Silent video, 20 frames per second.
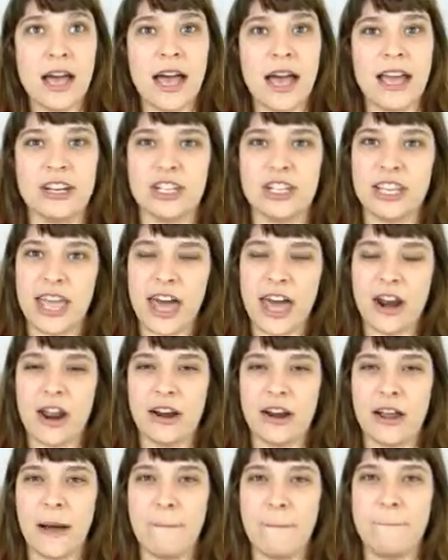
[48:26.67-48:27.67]
And she had
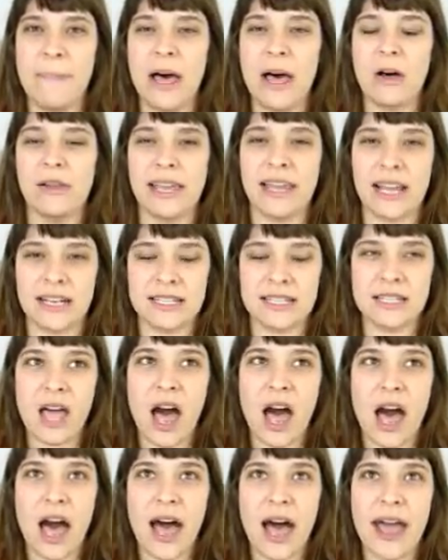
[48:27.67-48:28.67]
on a belt, like a
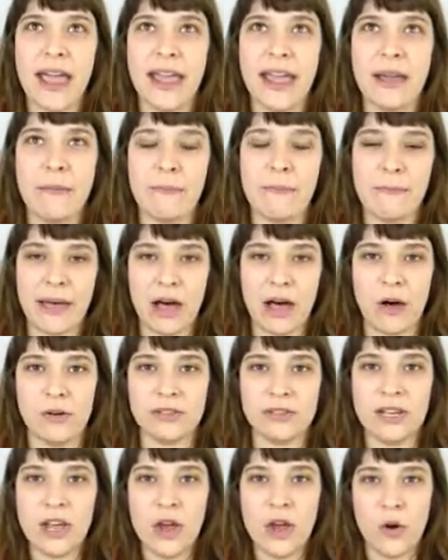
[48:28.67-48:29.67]
tie
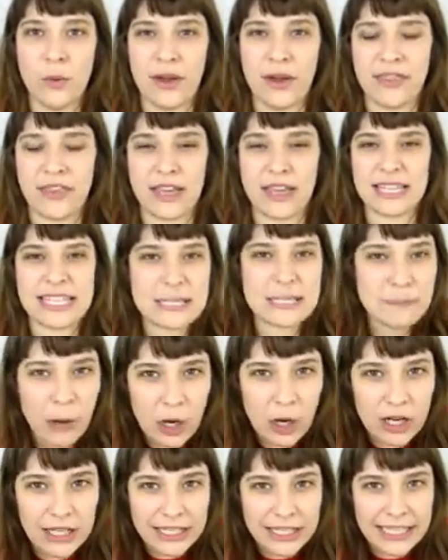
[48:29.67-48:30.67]
belt with a
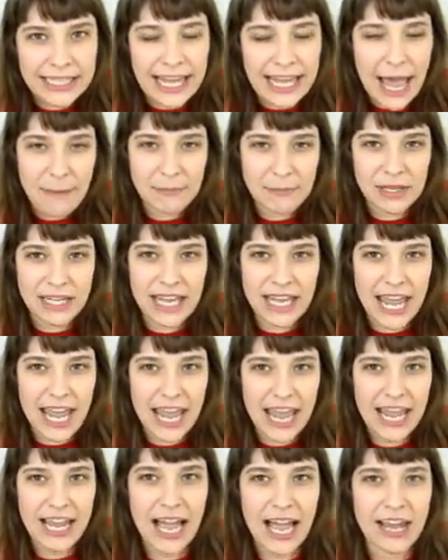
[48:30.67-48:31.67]
sparkly
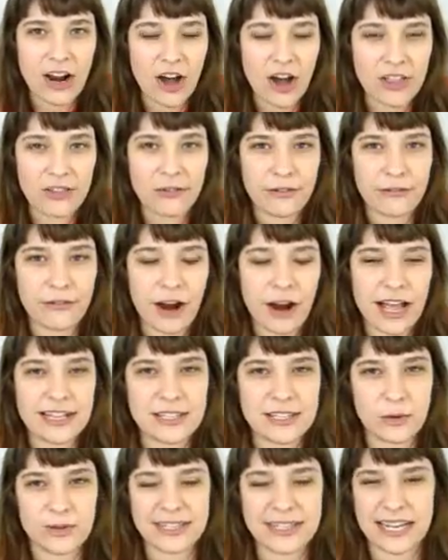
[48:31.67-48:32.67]
applique kind of on the front.
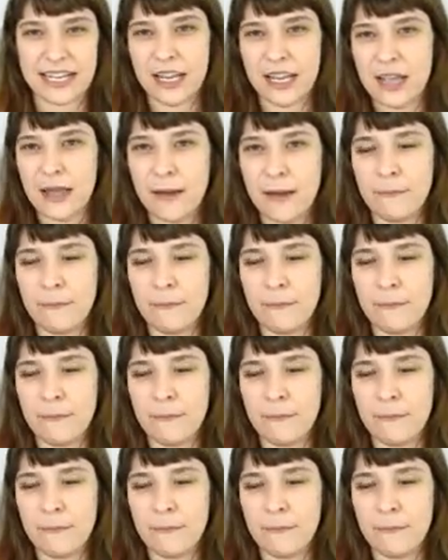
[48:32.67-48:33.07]
So it was like